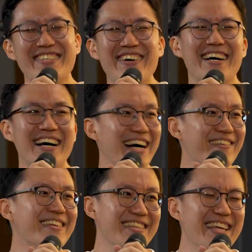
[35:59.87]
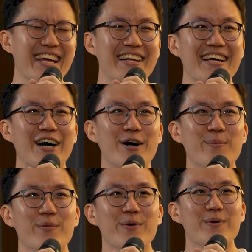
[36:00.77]
I would say that,
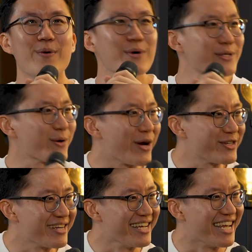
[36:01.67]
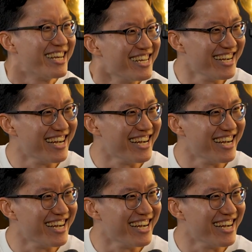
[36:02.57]
what was your question again?